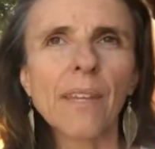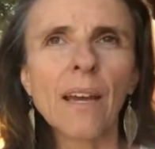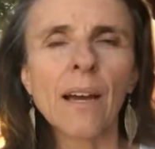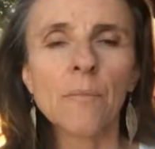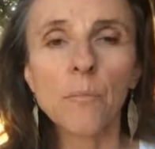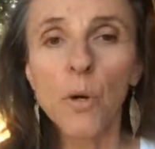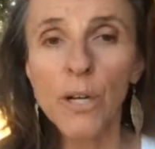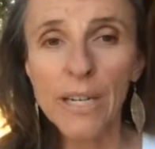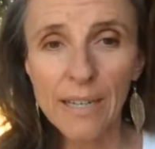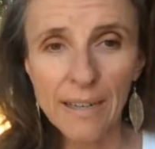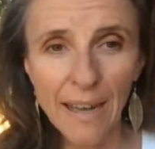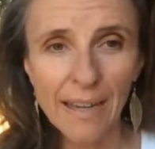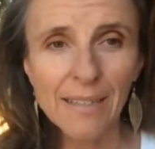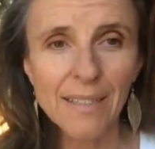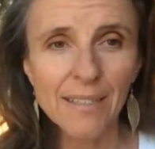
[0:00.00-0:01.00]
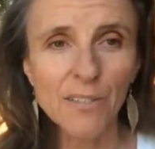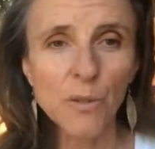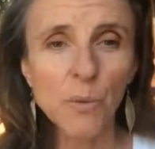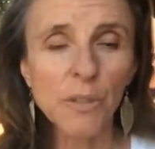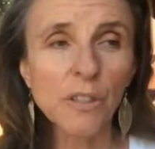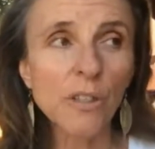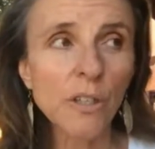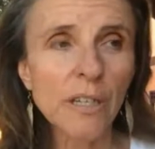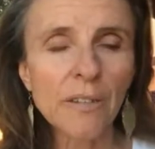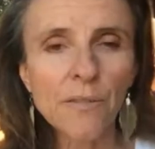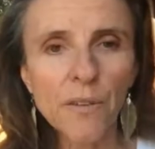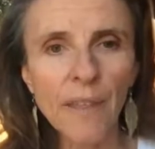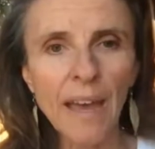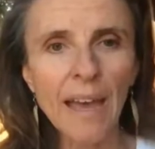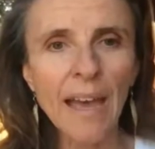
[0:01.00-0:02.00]
more connected. So we're looking
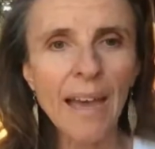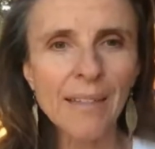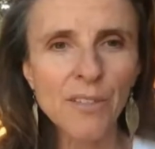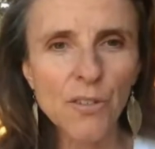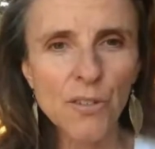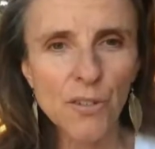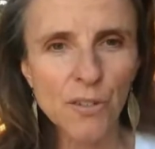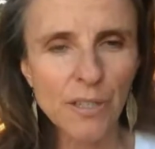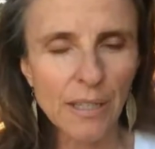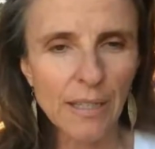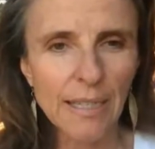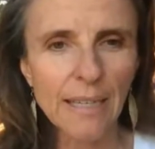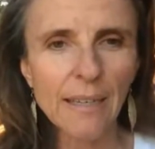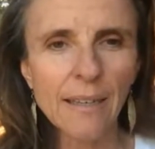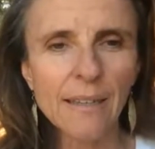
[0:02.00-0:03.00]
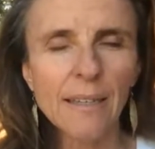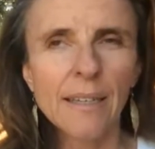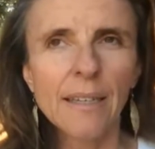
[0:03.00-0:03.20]
for that externally.